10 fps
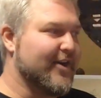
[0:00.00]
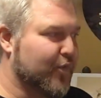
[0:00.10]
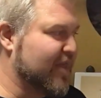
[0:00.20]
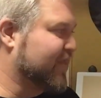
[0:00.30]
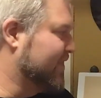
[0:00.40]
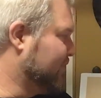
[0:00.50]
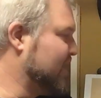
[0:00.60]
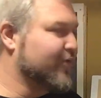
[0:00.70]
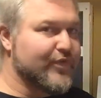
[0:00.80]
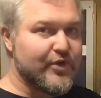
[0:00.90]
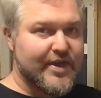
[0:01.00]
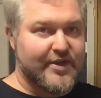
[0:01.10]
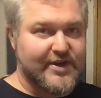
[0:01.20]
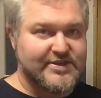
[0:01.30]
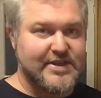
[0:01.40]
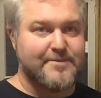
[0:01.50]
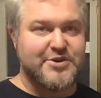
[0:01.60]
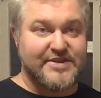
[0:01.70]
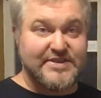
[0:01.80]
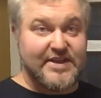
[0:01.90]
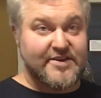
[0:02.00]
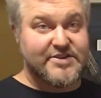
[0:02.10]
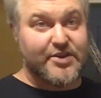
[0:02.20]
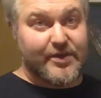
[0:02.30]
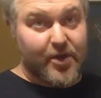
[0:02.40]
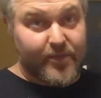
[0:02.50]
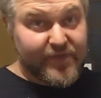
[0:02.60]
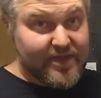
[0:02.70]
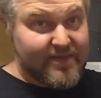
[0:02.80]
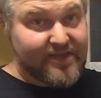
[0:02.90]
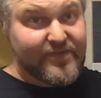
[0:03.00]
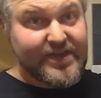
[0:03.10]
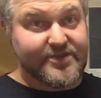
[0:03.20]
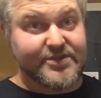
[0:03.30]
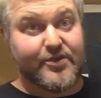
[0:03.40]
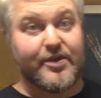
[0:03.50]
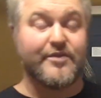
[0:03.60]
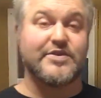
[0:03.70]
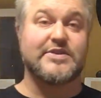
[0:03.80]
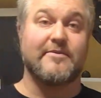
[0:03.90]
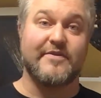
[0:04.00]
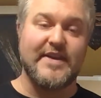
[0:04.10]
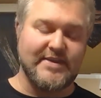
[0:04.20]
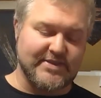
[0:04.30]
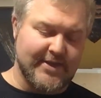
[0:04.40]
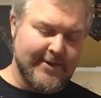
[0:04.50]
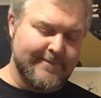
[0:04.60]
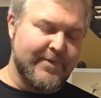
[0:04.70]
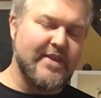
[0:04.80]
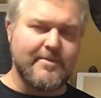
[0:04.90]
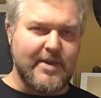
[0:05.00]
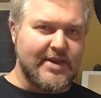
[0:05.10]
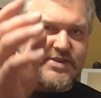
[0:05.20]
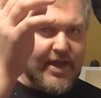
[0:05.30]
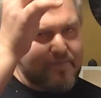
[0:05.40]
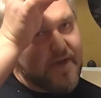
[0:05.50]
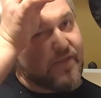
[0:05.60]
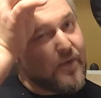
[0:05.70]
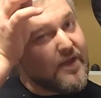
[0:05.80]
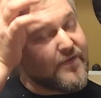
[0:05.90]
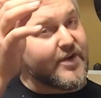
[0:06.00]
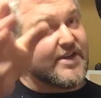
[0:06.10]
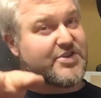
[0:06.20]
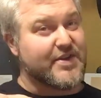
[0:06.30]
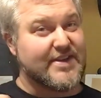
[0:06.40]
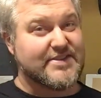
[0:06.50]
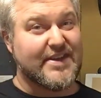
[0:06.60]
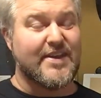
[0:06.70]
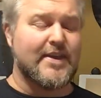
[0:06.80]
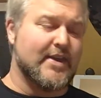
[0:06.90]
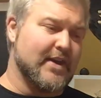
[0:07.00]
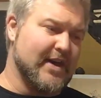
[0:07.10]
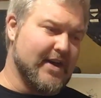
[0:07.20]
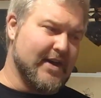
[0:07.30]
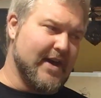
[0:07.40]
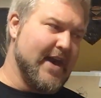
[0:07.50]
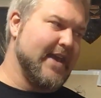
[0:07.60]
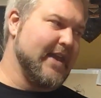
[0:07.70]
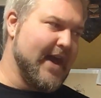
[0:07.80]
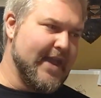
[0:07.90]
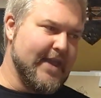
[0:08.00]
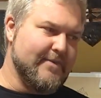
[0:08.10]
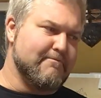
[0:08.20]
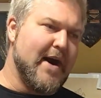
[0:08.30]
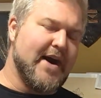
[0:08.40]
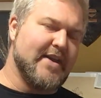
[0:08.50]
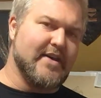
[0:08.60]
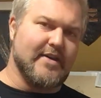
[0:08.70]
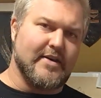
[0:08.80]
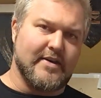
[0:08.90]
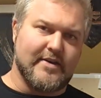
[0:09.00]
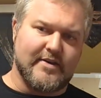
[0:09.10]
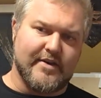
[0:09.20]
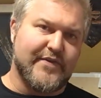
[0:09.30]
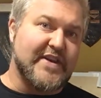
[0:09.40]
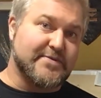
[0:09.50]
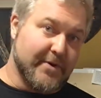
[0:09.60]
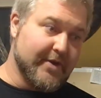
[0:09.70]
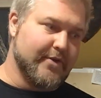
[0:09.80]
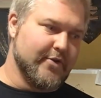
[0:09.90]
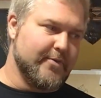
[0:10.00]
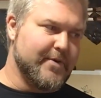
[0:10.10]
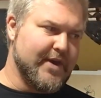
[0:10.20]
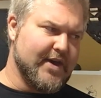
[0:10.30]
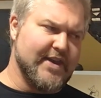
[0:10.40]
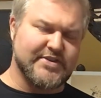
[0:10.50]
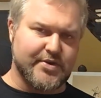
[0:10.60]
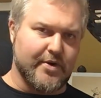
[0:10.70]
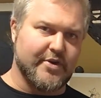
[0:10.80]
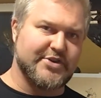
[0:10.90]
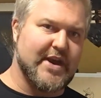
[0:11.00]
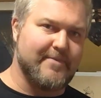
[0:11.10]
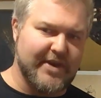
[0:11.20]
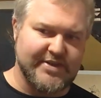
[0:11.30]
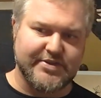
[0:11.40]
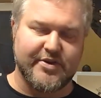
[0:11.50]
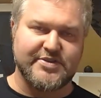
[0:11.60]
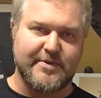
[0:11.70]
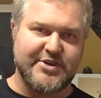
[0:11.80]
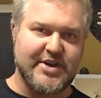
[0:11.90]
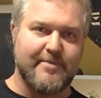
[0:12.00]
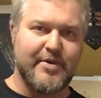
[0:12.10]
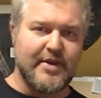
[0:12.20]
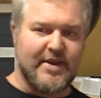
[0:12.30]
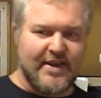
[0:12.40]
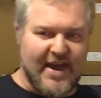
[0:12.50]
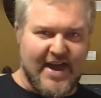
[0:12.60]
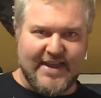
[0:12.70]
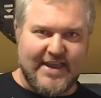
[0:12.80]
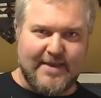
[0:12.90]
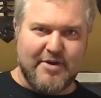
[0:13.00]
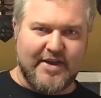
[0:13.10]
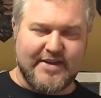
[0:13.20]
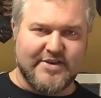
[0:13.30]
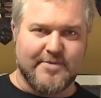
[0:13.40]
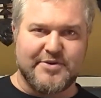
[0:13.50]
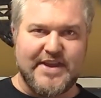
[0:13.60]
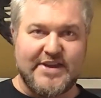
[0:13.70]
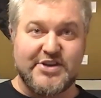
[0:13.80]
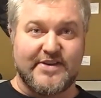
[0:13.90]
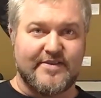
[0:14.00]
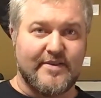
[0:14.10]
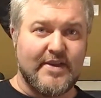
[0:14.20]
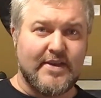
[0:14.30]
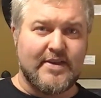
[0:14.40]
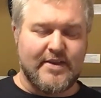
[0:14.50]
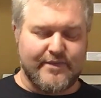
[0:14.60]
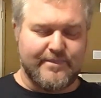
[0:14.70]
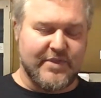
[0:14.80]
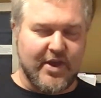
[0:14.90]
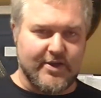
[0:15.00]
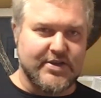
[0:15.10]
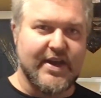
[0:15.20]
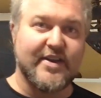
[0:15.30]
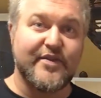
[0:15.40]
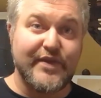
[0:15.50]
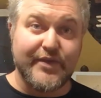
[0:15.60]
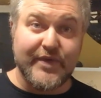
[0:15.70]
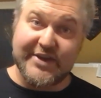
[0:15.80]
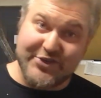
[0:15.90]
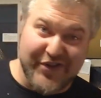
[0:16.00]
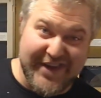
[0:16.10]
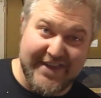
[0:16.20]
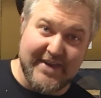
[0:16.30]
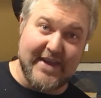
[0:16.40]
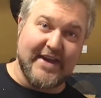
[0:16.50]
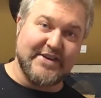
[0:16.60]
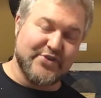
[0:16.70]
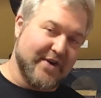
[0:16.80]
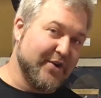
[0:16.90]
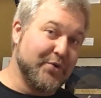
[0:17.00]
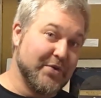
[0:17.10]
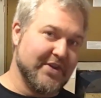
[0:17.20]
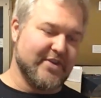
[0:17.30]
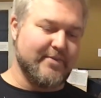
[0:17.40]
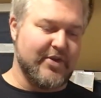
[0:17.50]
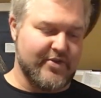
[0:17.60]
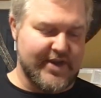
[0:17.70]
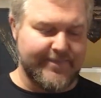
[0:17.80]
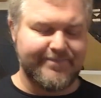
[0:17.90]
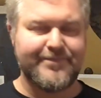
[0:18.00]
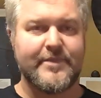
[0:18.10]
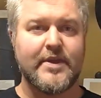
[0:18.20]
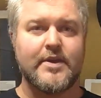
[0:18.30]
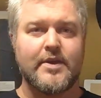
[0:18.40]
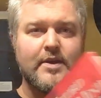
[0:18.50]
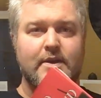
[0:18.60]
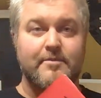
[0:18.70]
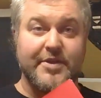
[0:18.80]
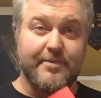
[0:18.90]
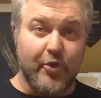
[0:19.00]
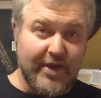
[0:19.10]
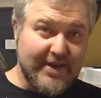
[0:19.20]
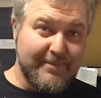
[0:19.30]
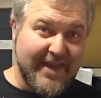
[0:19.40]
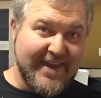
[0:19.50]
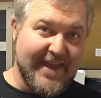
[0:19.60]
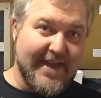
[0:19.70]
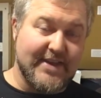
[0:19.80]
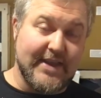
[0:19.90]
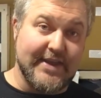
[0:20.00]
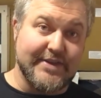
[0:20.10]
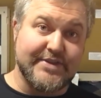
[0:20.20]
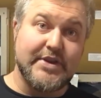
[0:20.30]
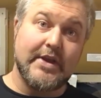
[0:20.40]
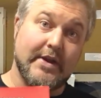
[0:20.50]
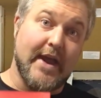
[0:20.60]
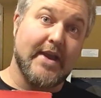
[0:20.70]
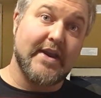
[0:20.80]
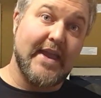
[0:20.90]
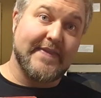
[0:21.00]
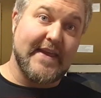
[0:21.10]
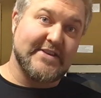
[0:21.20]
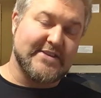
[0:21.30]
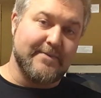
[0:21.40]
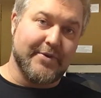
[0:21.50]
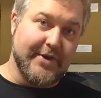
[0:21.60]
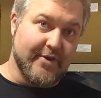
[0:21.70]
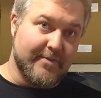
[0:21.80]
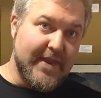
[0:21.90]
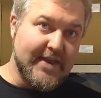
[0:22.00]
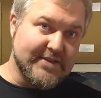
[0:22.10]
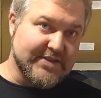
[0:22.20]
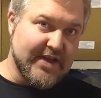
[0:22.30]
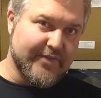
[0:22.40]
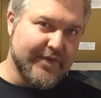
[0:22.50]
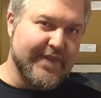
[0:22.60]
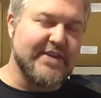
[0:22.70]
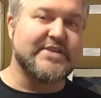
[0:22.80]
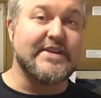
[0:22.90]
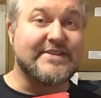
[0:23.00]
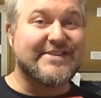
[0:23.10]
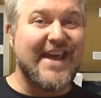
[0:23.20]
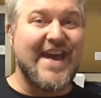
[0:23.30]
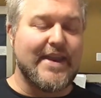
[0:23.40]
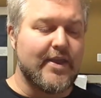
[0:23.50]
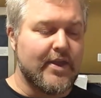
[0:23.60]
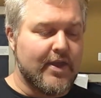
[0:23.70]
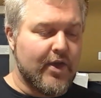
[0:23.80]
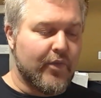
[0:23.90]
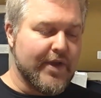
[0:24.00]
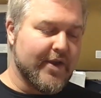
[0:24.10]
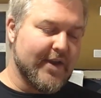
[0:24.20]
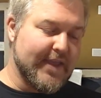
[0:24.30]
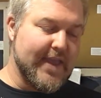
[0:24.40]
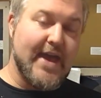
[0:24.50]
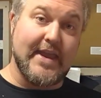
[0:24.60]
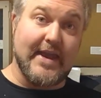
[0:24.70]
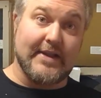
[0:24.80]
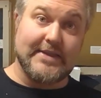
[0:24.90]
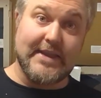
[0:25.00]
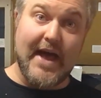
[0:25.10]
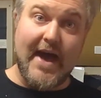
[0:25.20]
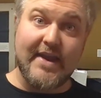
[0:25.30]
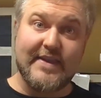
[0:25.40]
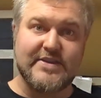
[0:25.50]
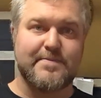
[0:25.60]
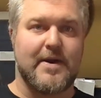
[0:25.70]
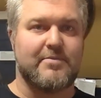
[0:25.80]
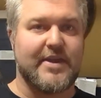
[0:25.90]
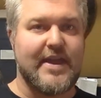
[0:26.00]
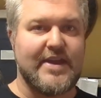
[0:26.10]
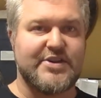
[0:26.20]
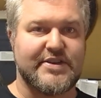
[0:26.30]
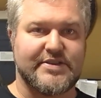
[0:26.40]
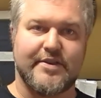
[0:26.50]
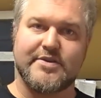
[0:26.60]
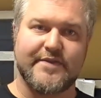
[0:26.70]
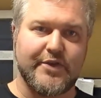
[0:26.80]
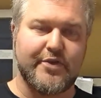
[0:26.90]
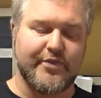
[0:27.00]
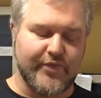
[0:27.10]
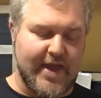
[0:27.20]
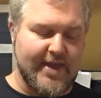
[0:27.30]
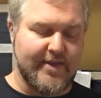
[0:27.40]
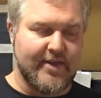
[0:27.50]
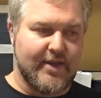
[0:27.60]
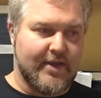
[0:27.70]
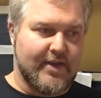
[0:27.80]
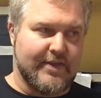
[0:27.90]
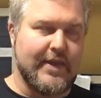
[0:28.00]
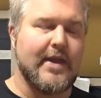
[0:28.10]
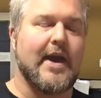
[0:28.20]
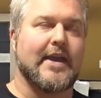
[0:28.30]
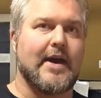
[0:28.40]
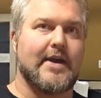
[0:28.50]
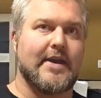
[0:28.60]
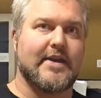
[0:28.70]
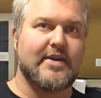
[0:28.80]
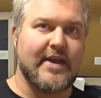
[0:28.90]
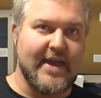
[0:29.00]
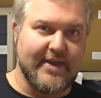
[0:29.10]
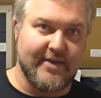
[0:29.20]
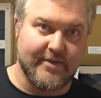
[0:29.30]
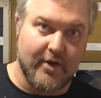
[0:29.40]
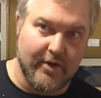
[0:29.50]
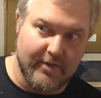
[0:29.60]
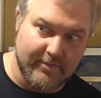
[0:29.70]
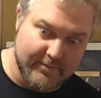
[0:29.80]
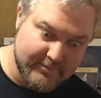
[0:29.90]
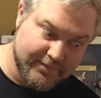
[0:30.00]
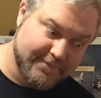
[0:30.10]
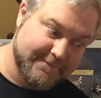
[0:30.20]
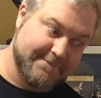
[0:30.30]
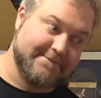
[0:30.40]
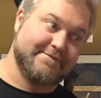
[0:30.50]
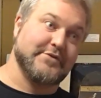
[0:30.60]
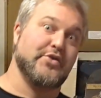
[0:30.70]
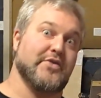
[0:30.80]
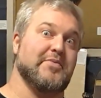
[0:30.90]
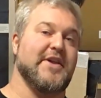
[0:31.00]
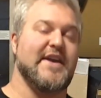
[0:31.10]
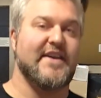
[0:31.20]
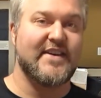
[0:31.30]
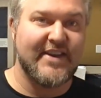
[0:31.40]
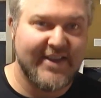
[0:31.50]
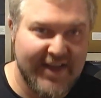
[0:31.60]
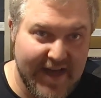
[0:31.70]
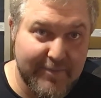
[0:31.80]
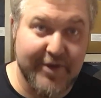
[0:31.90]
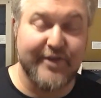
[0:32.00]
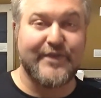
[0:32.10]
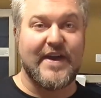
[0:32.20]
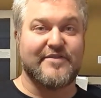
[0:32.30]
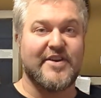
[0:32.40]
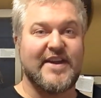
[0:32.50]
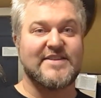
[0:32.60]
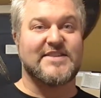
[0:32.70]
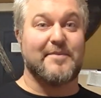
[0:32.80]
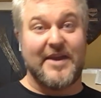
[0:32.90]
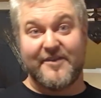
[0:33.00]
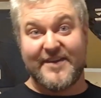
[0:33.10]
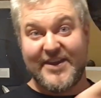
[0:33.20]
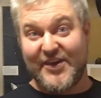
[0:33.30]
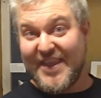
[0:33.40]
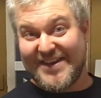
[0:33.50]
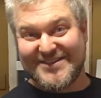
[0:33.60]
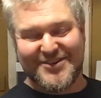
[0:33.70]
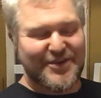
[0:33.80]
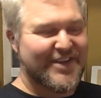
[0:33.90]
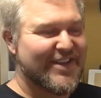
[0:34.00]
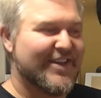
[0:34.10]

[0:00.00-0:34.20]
With a few other exceptions here too, and hopefully I'll make videos going over some of these. In the meantime, by the way, if you're interested, I mod a Facebook group, Historical Japanese Swordsmanship, HEMA interpretation, a long title. Feel free to join it, join our cool little community. But the point I'm getting at is you're not going that simple European stuff with this. Instead, what you're going to get in a lot of these publications, and those of you who've read the iconic and overplayed Book of Five Rings, I'll make a video on that too,